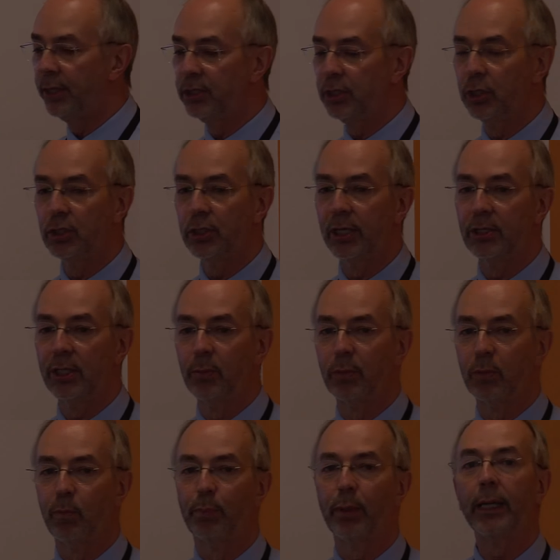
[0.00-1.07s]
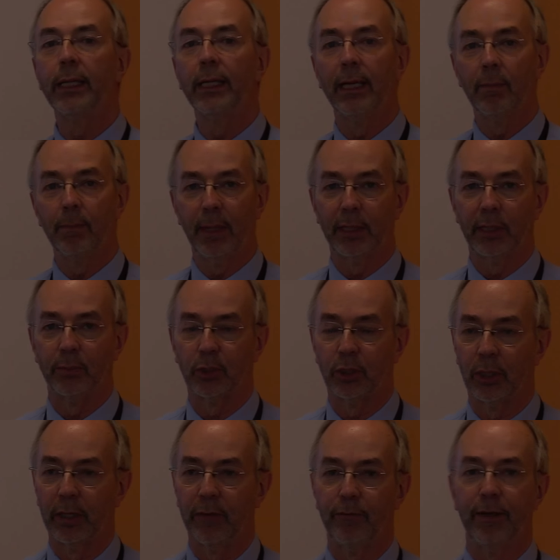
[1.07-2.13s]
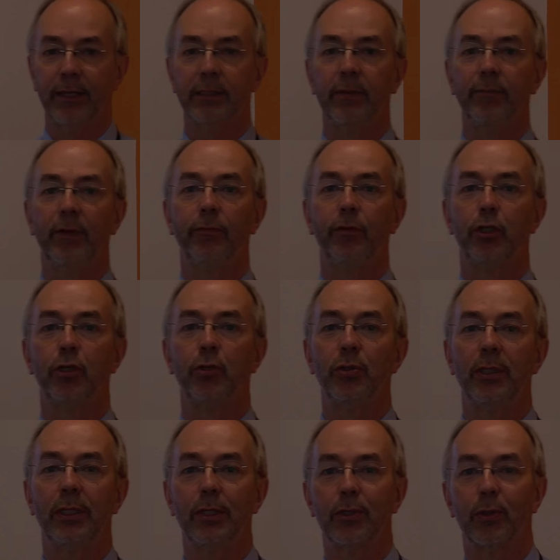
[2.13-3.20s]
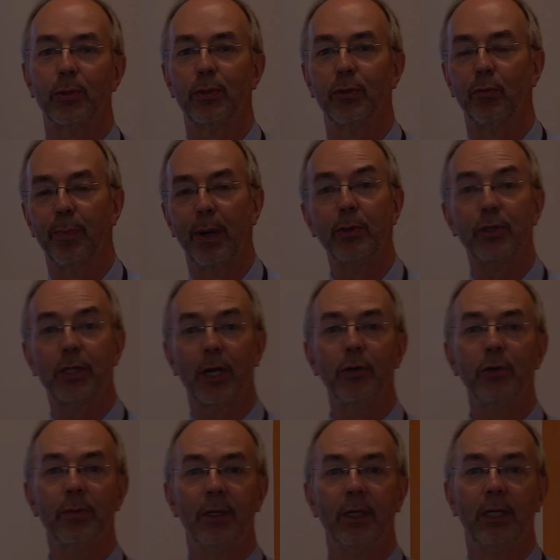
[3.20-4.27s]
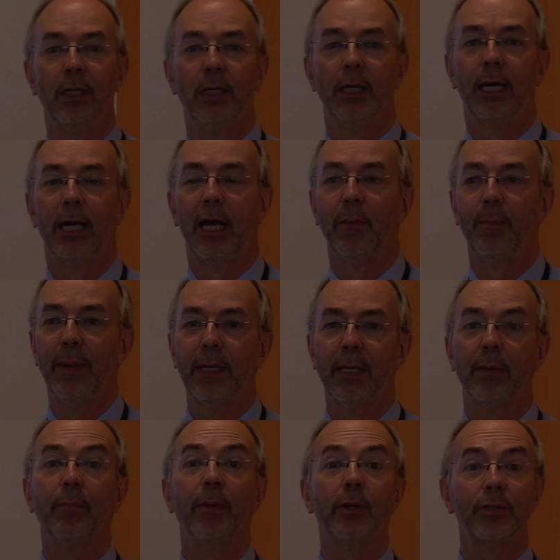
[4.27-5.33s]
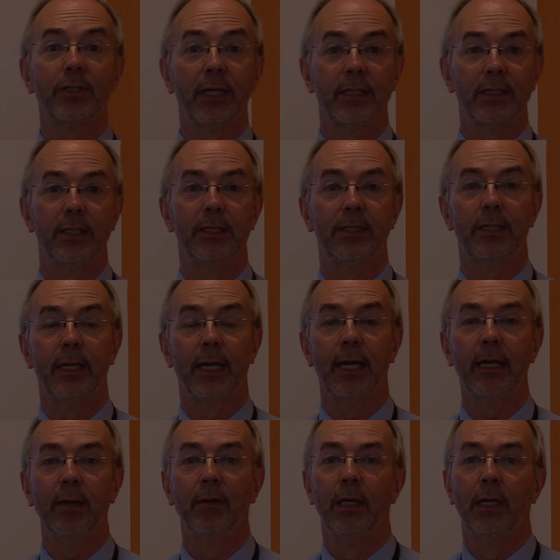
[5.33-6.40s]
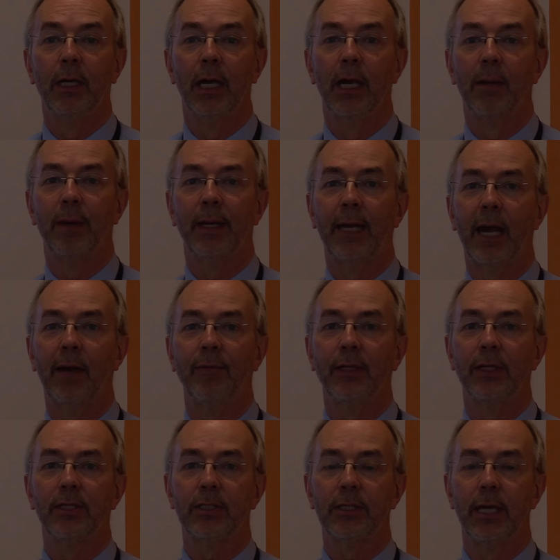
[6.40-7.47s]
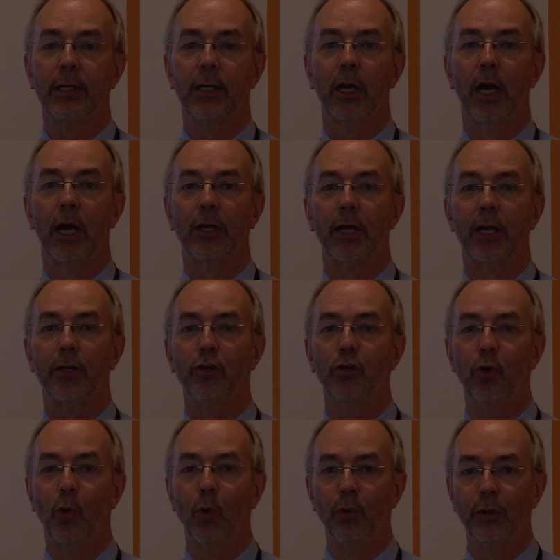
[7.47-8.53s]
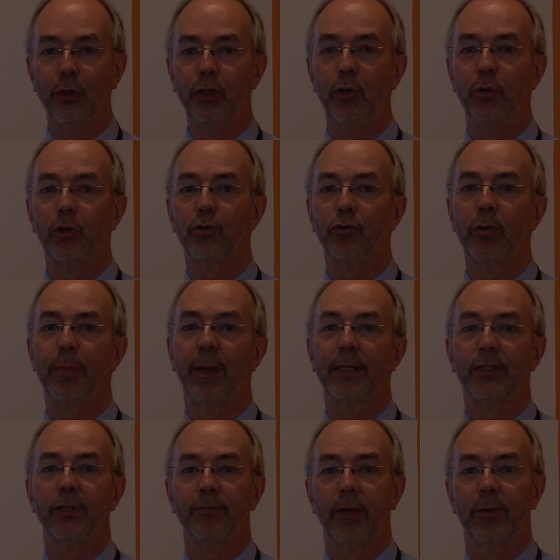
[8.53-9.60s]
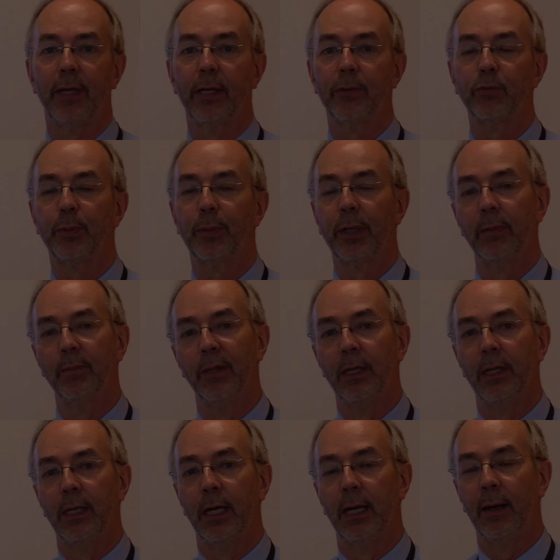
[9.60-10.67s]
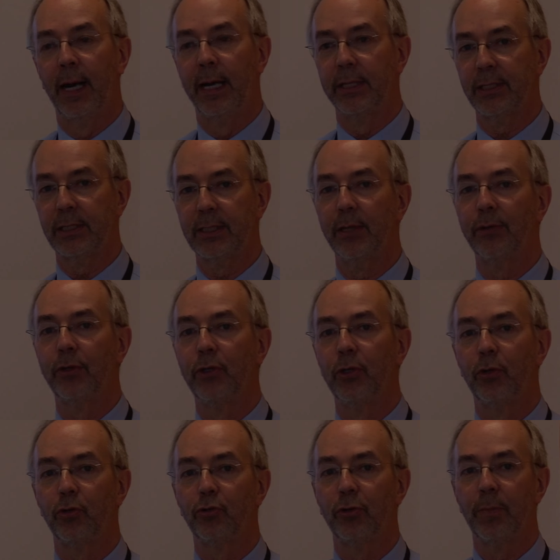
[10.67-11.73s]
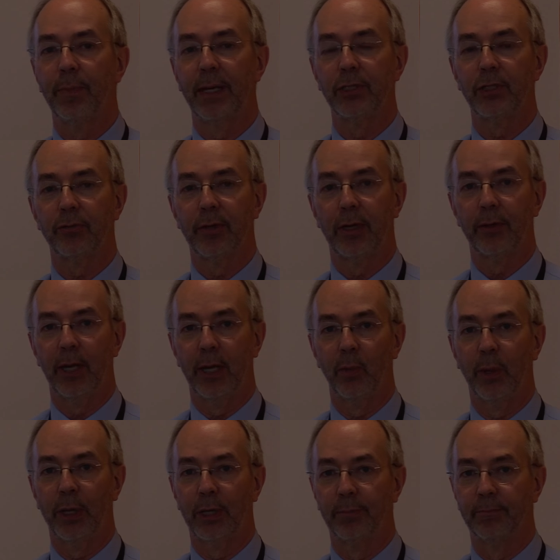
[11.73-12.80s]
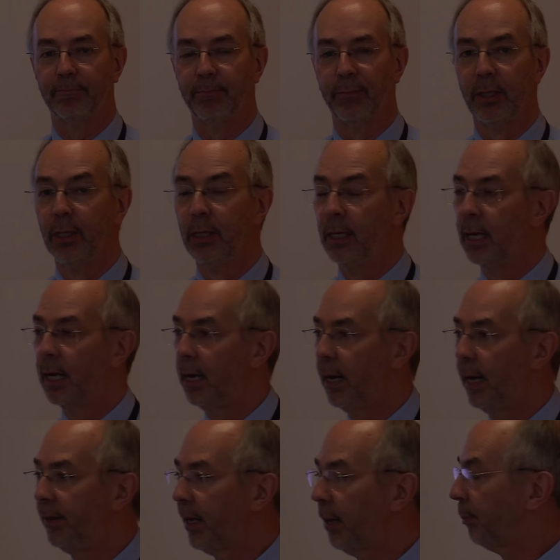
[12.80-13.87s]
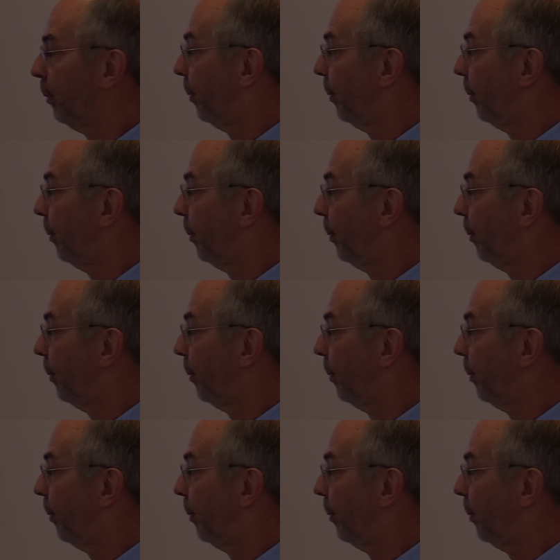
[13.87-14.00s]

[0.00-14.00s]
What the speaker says: they suggested was breaking up Buckinghamshire, effectively reducing it to a sort of postcode, a bit like Middlesex is today, and having instead a northern unitary based around Aylesbury and a southern unitary based around High Wycombe. And that